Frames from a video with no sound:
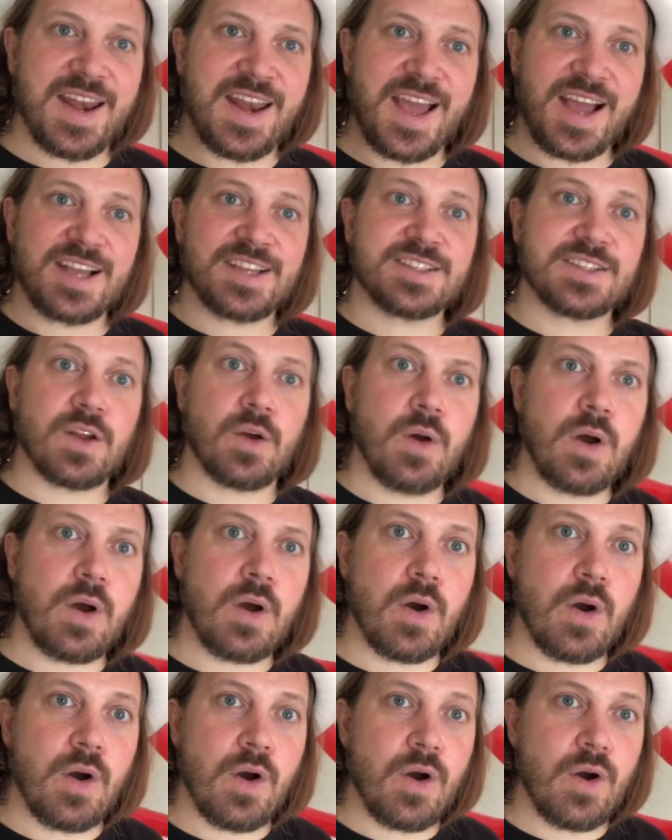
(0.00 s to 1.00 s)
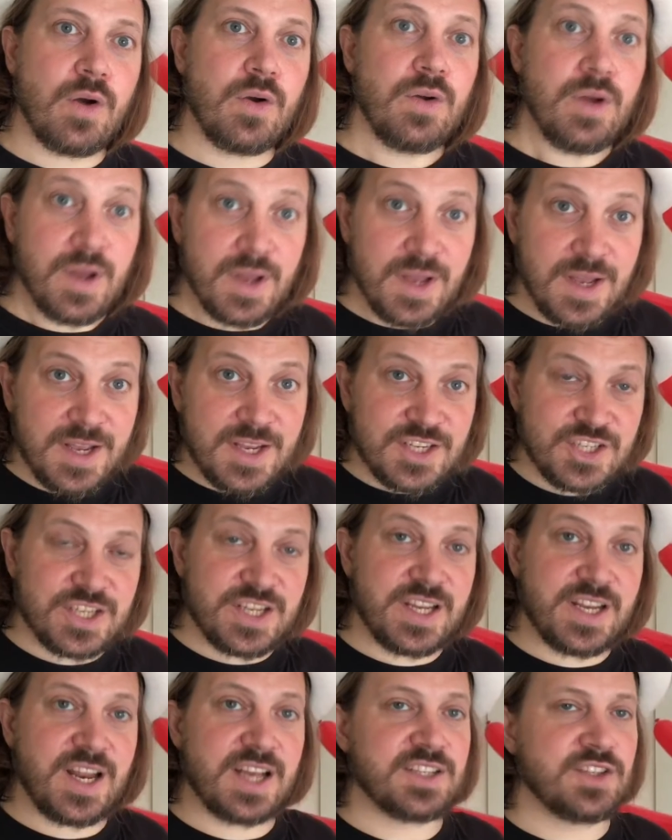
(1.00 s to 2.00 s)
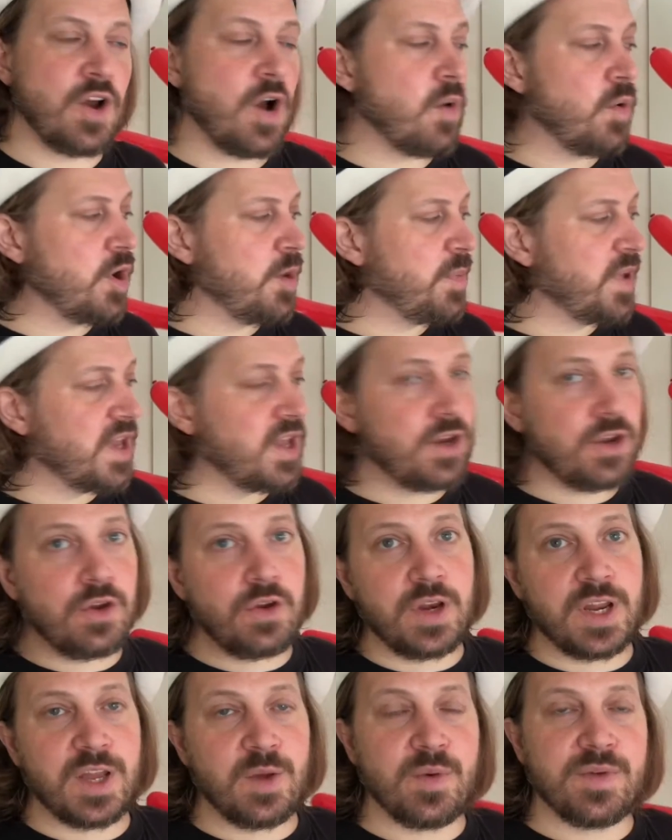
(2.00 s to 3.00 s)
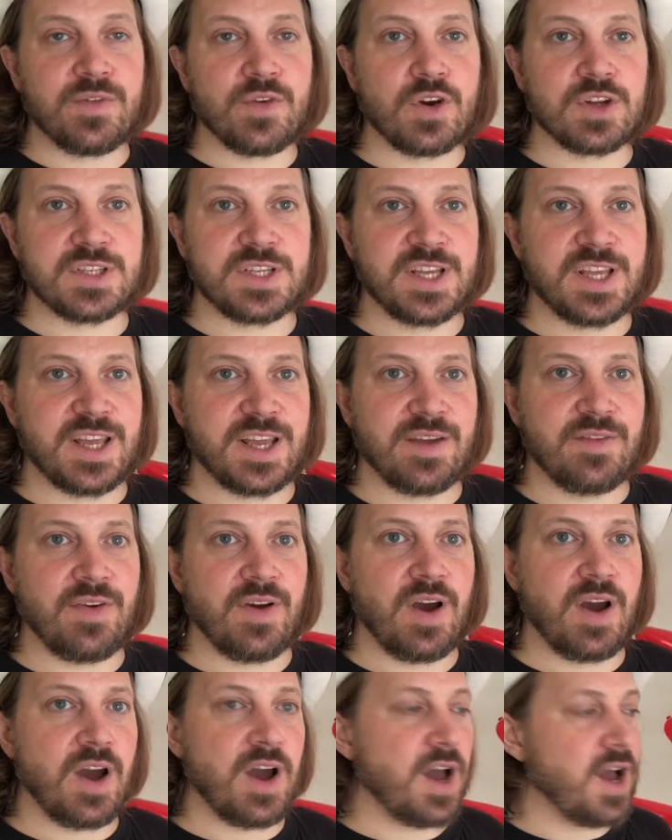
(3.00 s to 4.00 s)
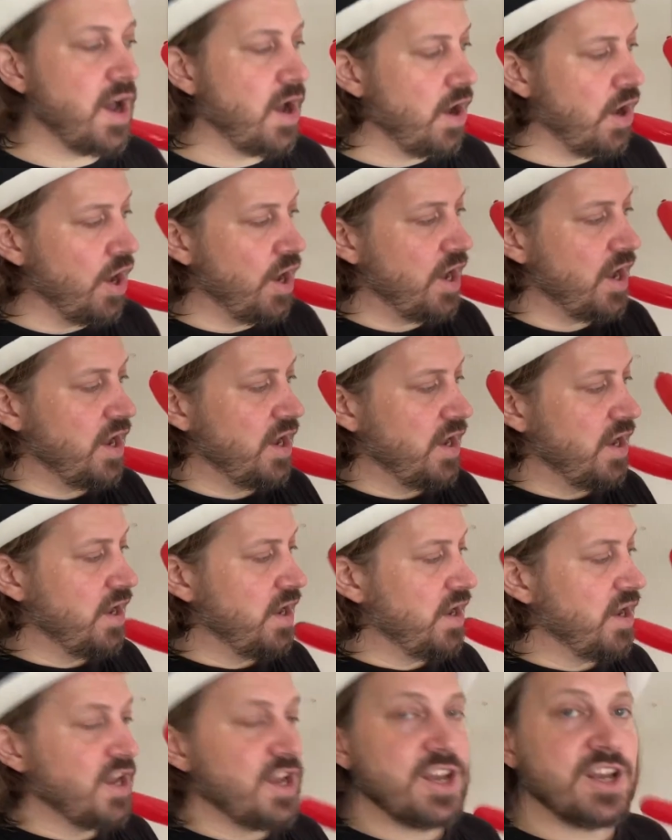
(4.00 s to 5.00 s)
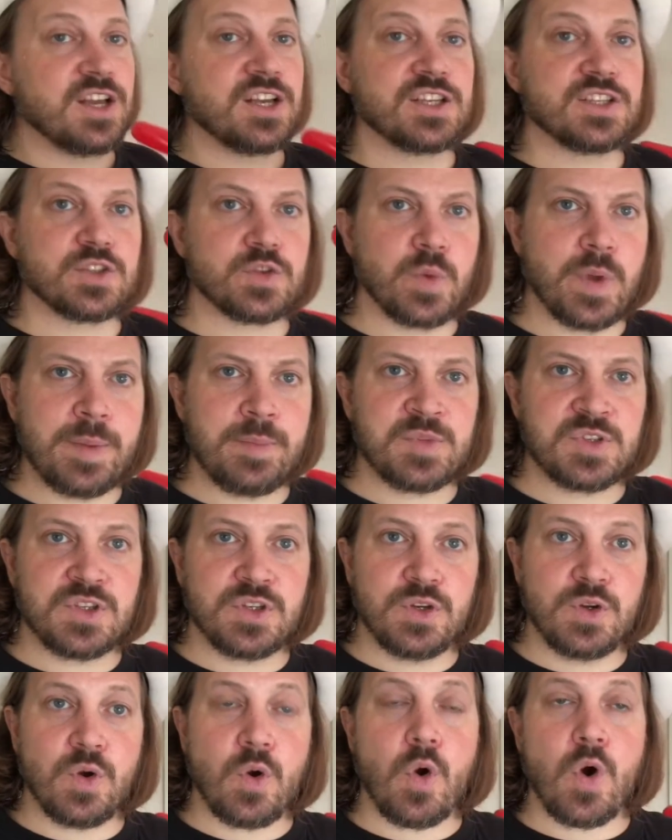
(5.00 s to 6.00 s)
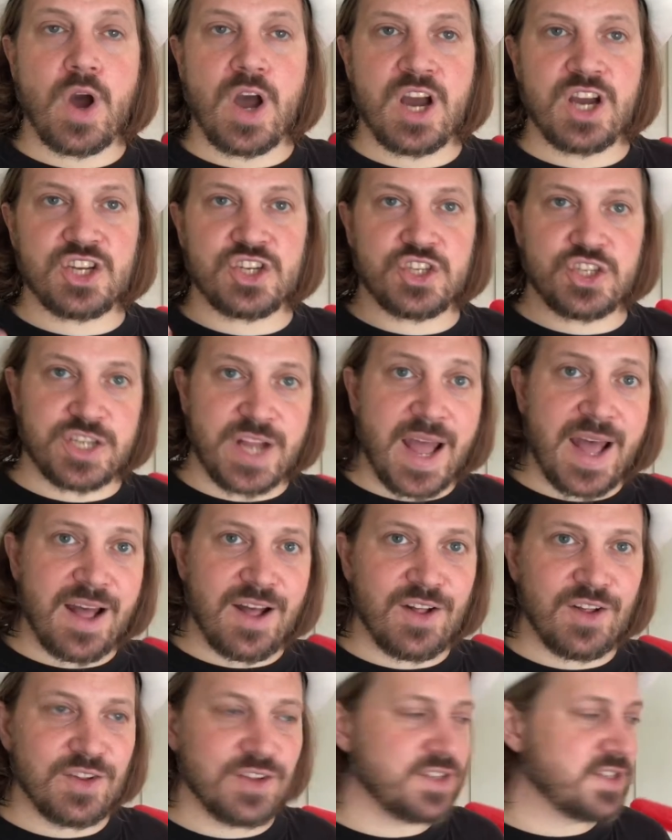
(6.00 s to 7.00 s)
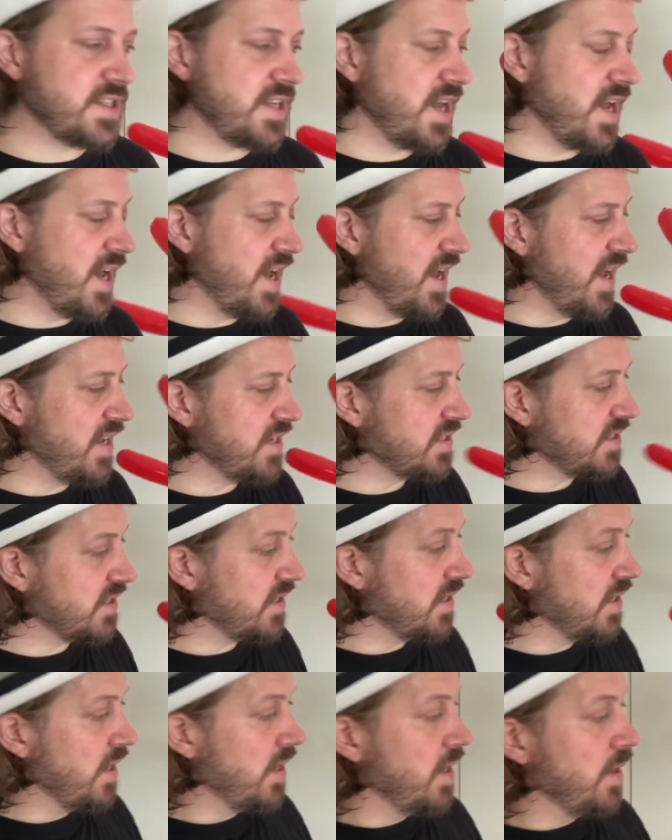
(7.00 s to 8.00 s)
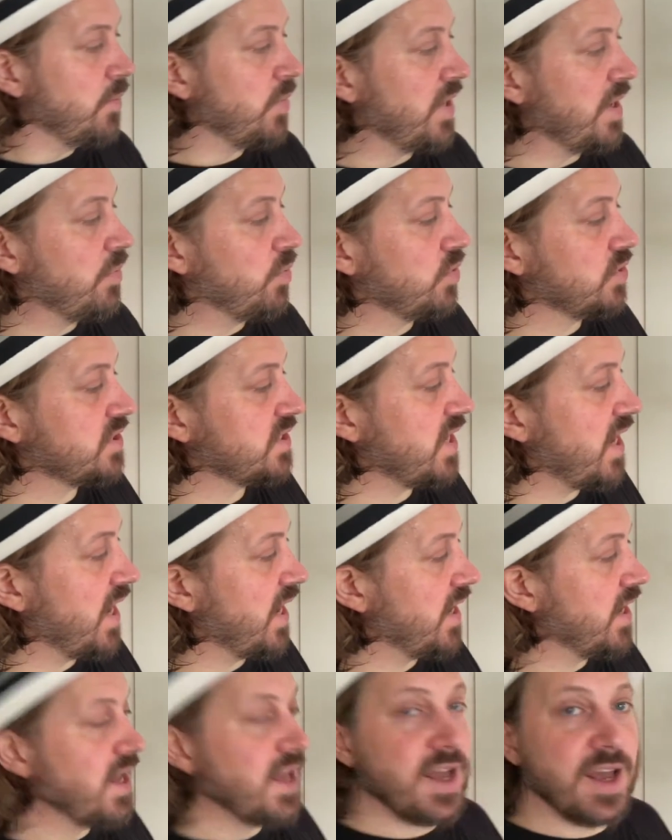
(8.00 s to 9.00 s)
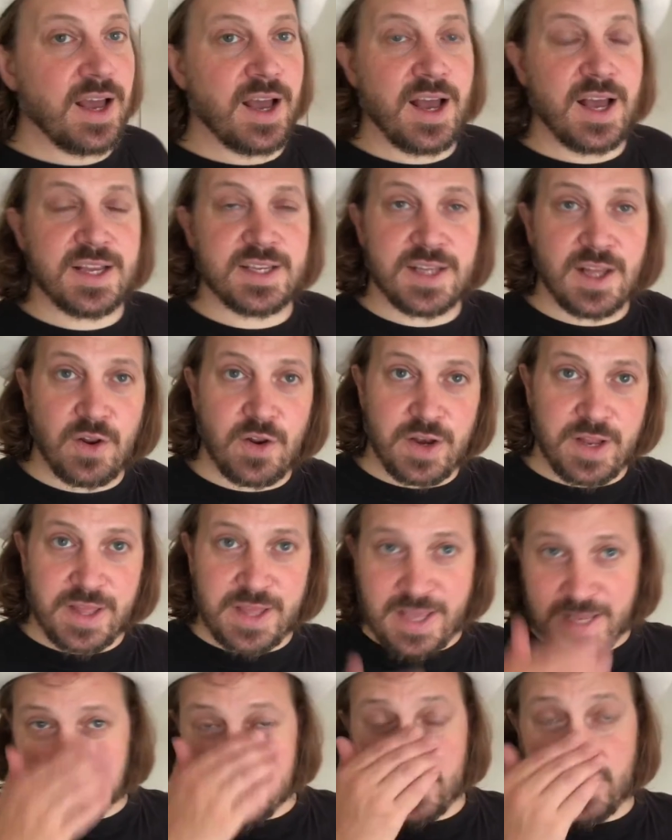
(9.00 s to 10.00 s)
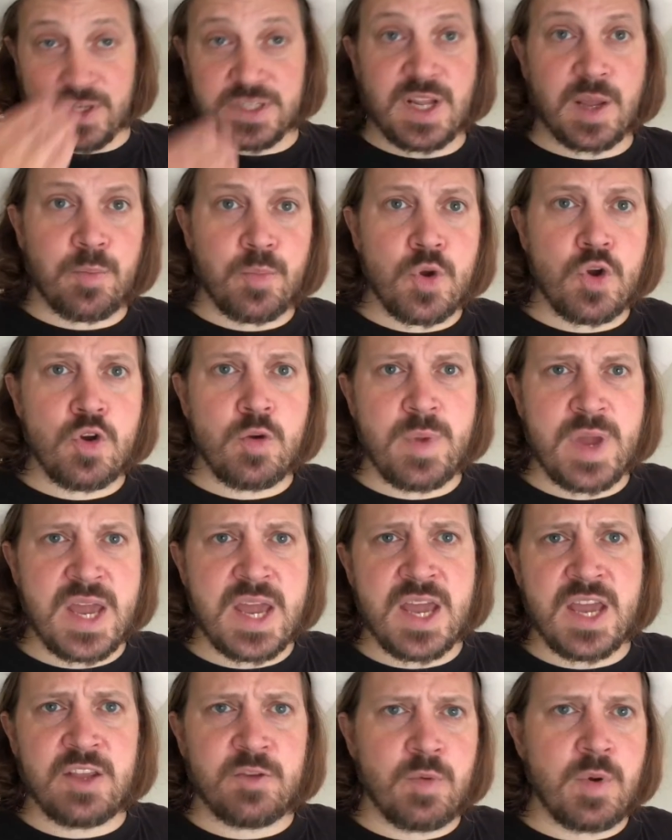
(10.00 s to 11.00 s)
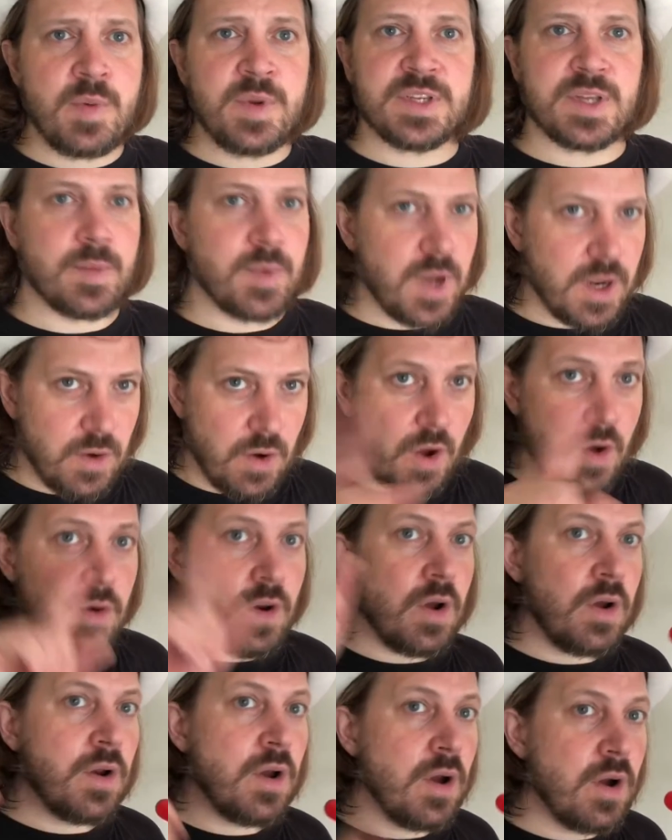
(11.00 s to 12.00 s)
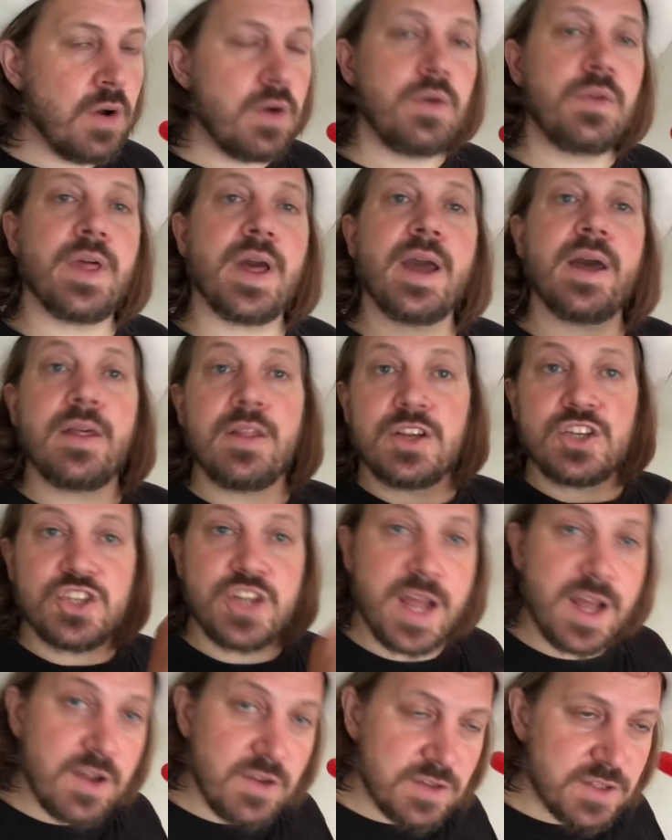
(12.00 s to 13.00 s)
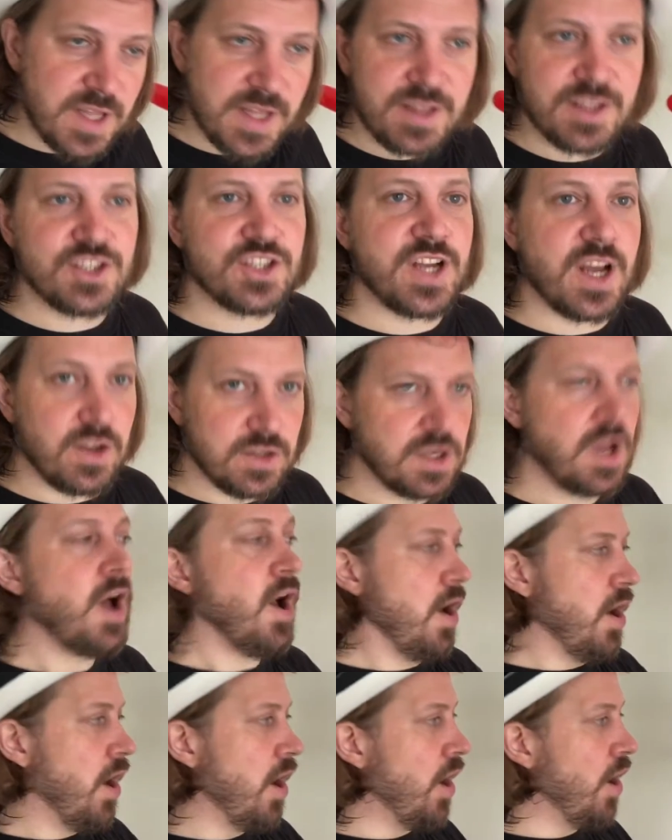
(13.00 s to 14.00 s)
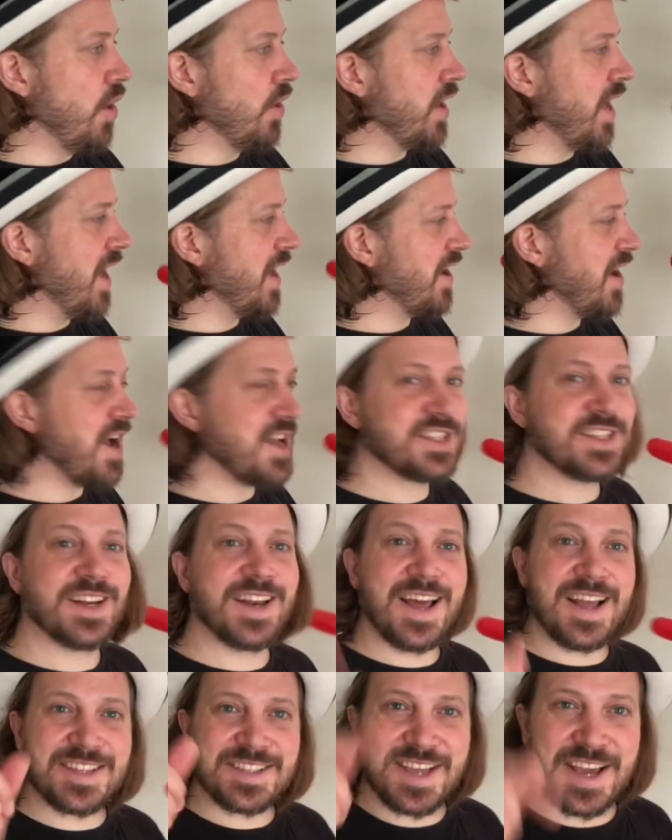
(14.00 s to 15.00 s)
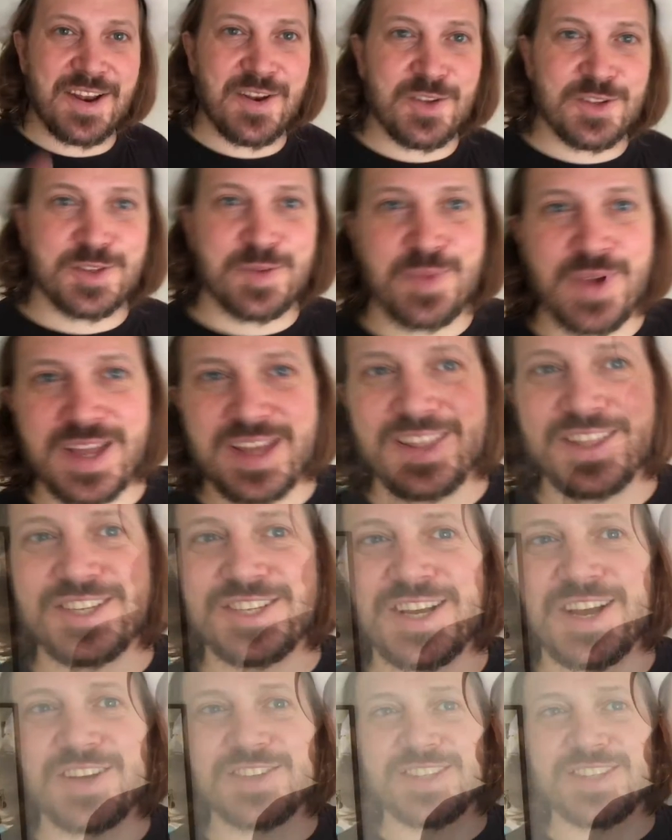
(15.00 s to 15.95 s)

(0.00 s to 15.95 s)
Next, she does not want to be a nudie. We've got to give her her swimsuit or her shells, as people say. A lot of the kids are always like, boobies, boobies. I'm like, no, they're the shells, they're the shells. Okay, guys, let's get on to making the shells.